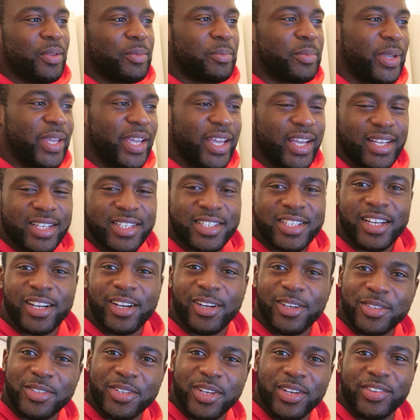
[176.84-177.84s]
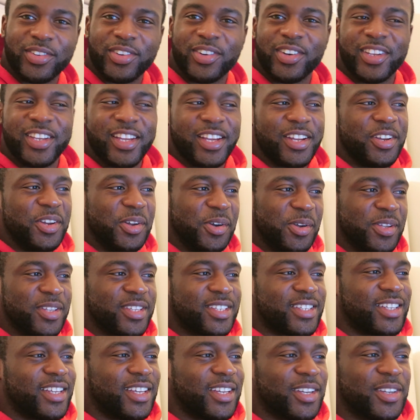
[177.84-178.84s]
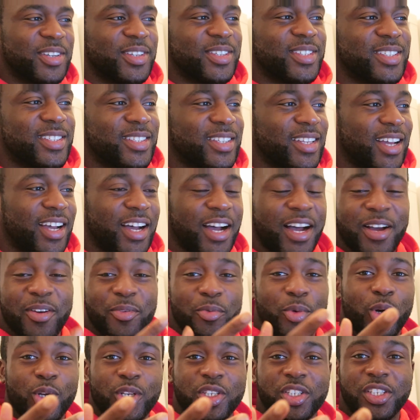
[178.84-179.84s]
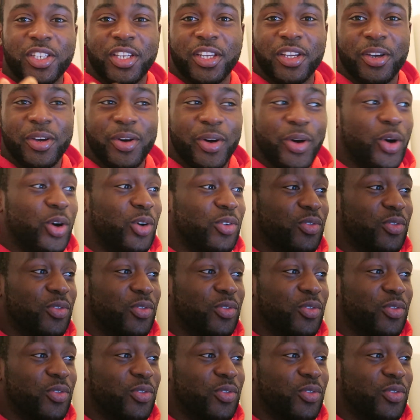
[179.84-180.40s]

But yeah, shout out to everyone that noticed it, because I watched it